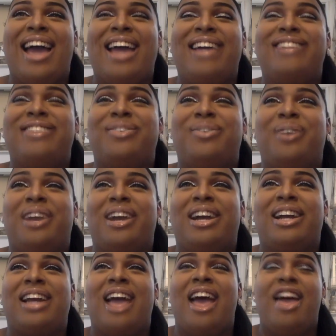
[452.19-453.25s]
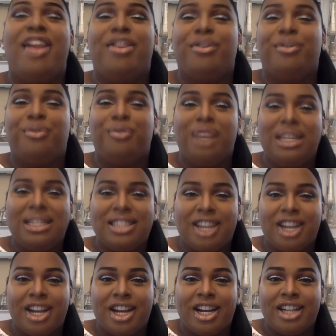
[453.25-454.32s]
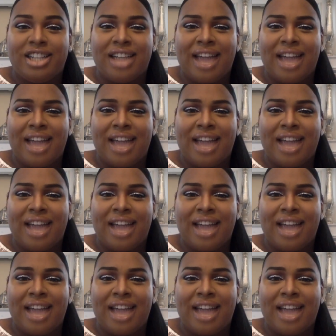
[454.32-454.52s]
adored the research.